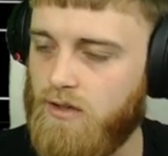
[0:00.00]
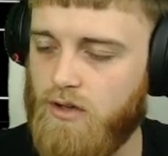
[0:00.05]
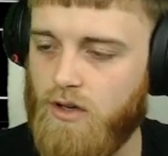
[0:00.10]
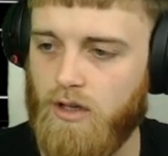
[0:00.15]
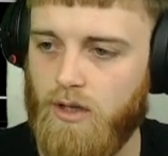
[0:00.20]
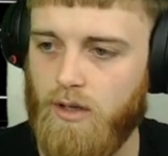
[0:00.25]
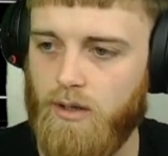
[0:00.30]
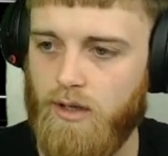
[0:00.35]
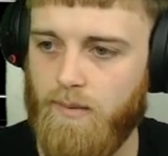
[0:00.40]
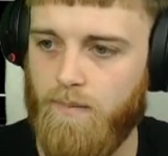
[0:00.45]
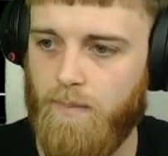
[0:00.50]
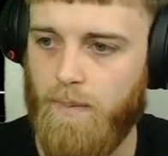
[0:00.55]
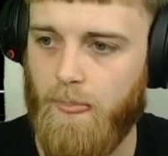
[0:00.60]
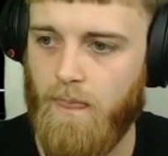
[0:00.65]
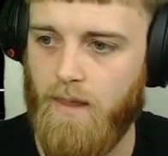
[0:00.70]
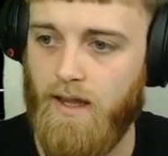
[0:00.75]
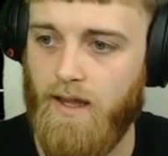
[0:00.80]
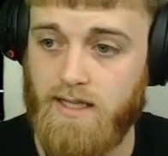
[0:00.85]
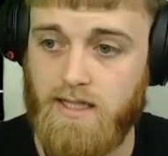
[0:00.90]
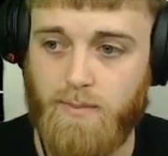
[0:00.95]
You got the
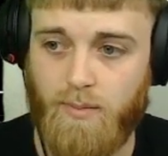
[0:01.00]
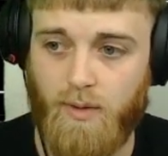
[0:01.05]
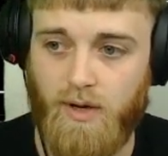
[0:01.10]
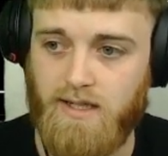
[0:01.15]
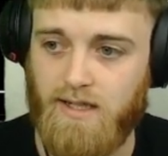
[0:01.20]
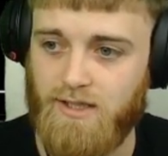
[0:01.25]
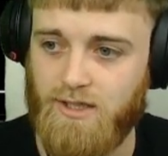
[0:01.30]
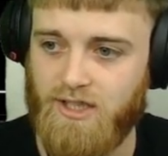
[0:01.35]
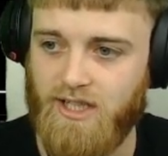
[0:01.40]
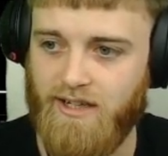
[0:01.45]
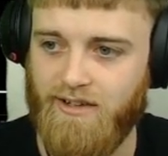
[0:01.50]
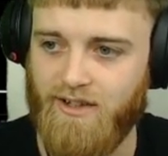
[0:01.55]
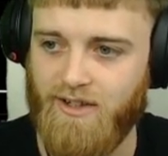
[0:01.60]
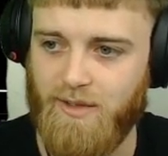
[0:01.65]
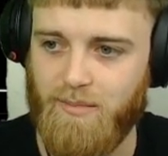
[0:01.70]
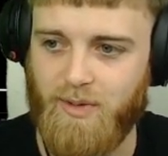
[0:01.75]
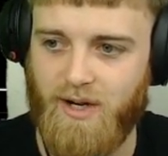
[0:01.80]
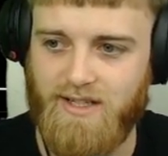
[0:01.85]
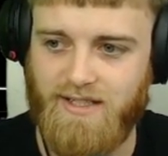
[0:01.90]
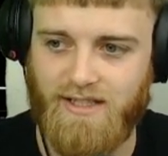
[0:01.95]
it's the price action channel. You got
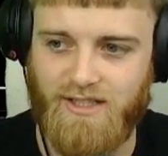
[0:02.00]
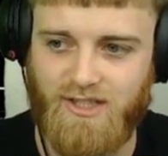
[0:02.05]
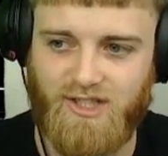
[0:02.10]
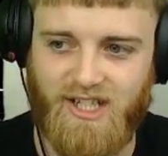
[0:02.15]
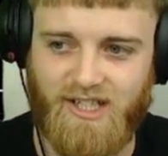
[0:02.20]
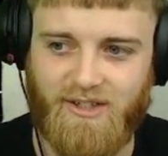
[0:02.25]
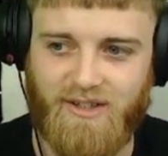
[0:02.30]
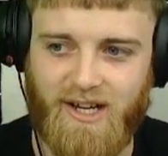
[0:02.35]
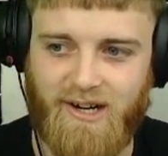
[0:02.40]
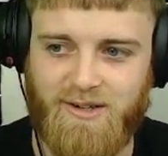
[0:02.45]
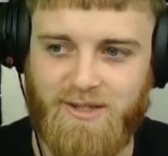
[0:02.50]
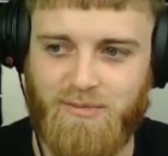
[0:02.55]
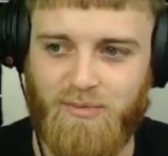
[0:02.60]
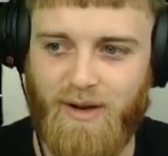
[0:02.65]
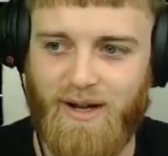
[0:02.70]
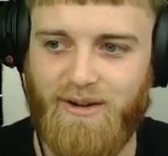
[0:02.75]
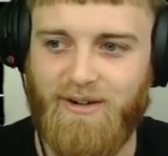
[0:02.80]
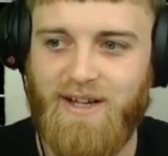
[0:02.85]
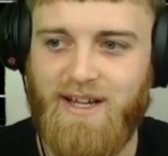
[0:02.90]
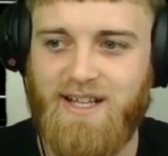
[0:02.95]
the price action channel there as
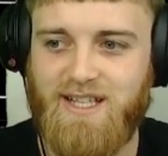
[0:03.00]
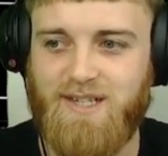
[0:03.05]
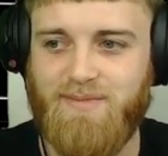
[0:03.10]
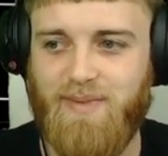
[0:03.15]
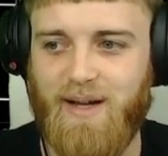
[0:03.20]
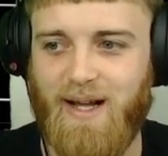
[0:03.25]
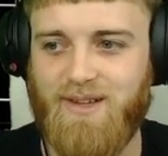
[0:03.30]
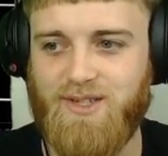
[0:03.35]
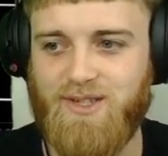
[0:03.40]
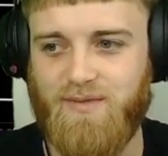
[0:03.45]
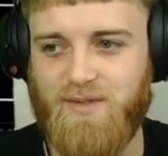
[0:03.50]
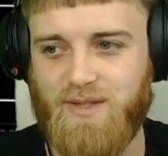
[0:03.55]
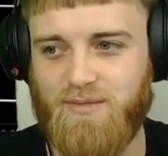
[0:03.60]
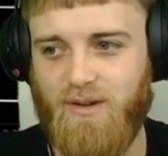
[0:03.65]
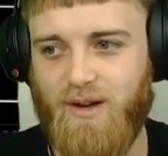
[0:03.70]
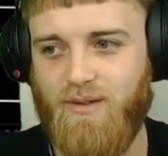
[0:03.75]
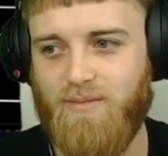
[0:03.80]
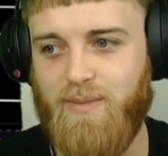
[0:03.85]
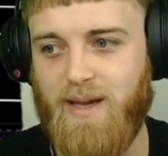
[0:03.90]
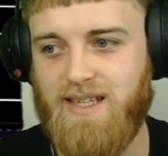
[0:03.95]
well to bounce off as
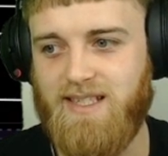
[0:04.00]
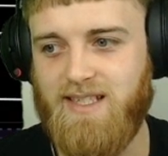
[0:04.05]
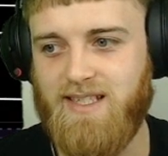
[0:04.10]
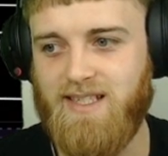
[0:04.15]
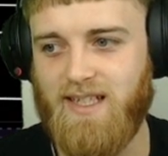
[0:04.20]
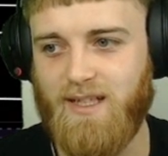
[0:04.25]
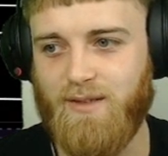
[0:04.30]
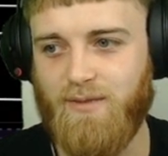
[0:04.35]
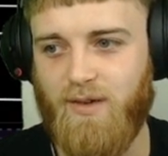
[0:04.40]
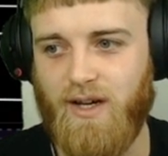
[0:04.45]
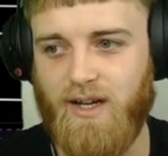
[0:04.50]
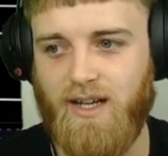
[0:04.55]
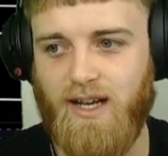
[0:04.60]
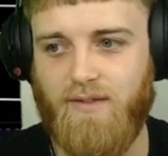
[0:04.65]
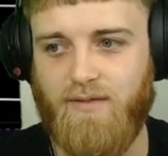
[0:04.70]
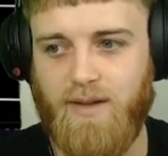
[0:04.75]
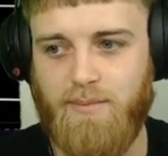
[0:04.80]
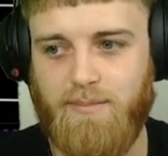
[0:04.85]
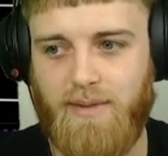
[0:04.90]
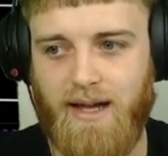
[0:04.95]
well, basically signifying a
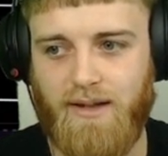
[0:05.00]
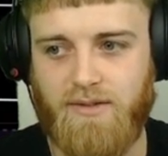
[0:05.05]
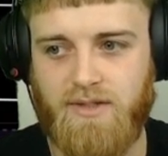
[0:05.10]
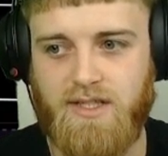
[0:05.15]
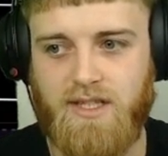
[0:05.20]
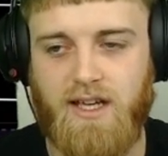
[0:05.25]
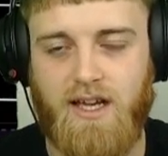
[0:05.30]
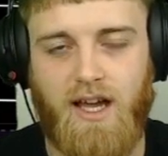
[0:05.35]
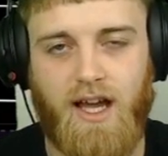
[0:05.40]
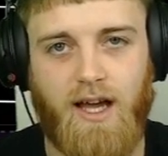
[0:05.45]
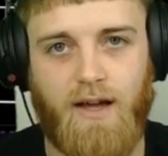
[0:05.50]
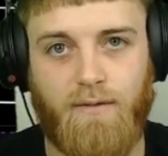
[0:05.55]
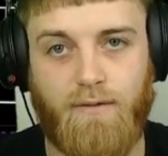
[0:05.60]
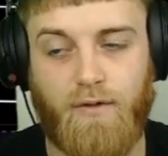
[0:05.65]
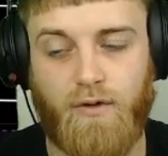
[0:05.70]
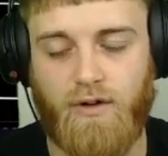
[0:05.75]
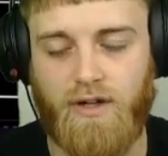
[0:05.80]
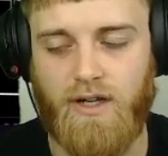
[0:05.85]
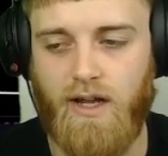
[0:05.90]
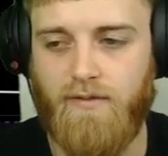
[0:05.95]
lovely bounce
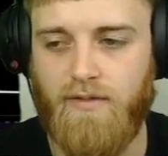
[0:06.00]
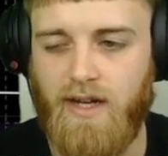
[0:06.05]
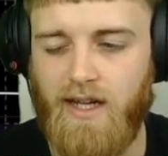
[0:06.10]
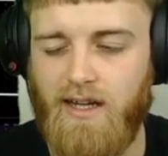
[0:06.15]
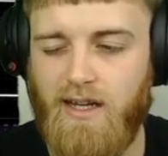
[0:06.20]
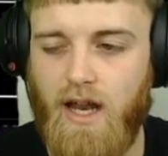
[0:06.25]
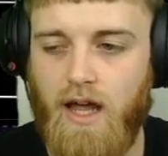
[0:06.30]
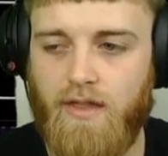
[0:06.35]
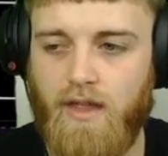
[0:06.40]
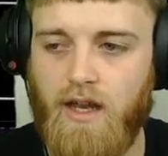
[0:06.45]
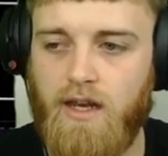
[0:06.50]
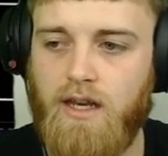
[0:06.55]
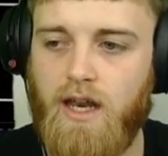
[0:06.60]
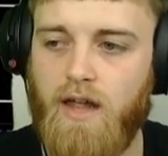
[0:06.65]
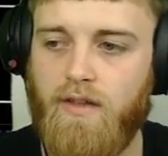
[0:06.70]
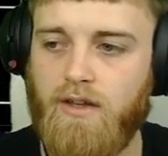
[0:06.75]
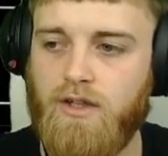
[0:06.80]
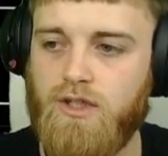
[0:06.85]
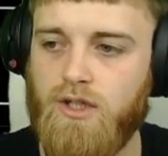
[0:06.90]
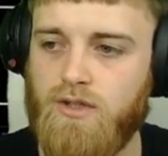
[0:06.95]
for
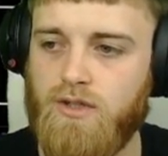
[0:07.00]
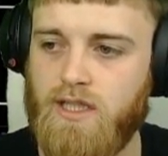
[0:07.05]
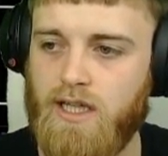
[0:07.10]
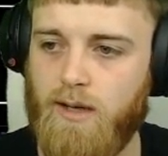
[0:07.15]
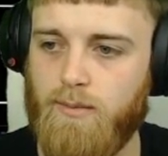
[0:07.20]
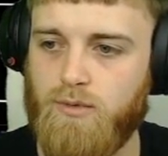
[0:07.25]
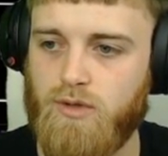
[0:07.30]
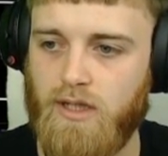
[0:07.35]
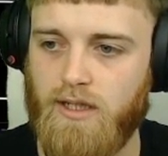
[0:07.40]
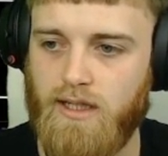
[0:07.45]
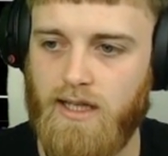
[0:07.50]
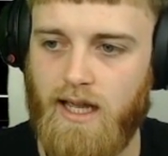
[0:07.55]
another juicy uptrend.